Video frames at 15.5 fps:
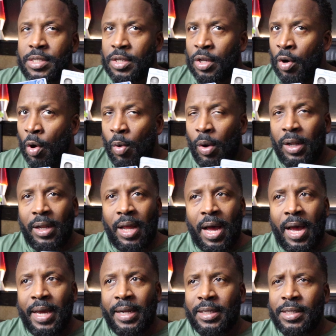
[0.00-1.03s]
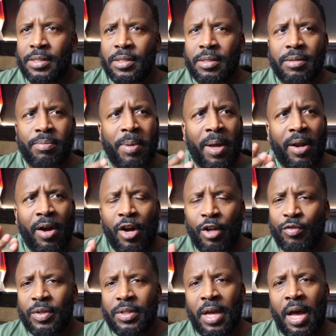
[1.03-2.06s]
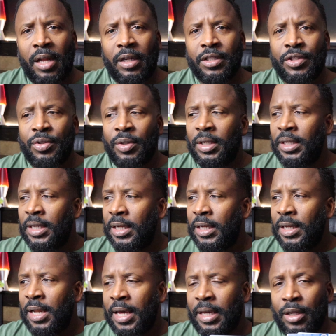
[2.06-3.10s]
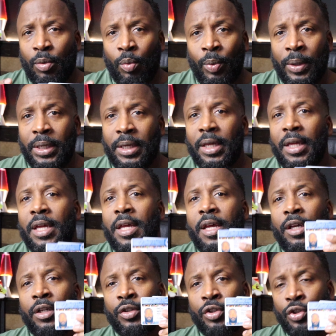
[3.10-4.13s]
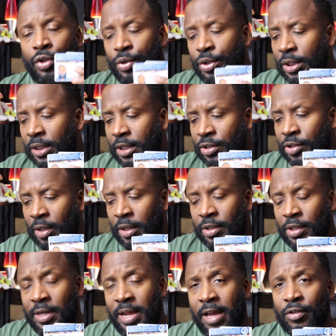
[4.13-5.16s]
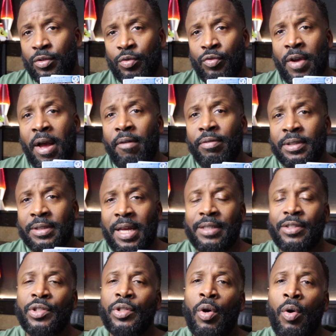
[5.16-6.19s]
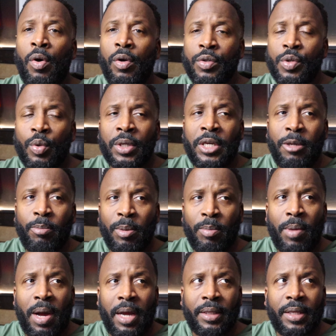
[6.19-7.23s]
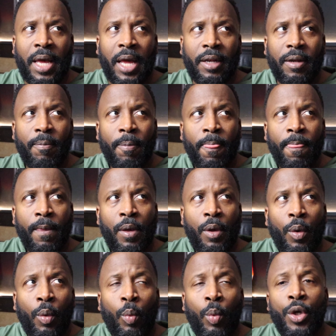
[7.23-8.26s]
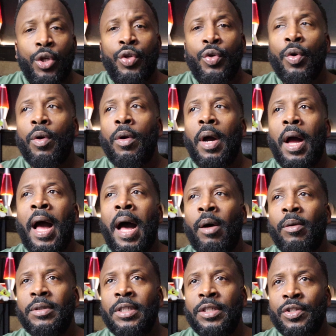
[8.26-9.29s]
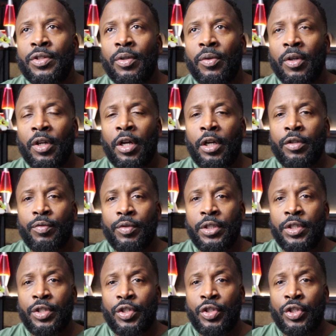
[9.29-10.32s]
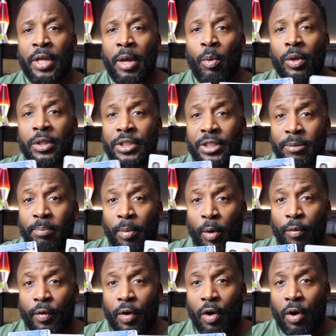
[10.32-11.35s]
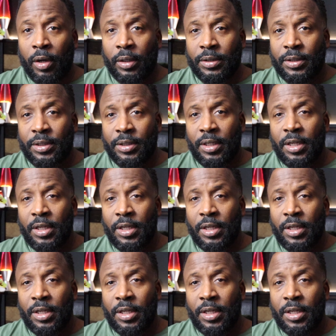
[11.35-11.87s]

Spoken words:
Go online. It's about $100. You can get it like in a week. You should get your international driver's license. Also keep in mind that when you're out in certain countries, they want to see both cards.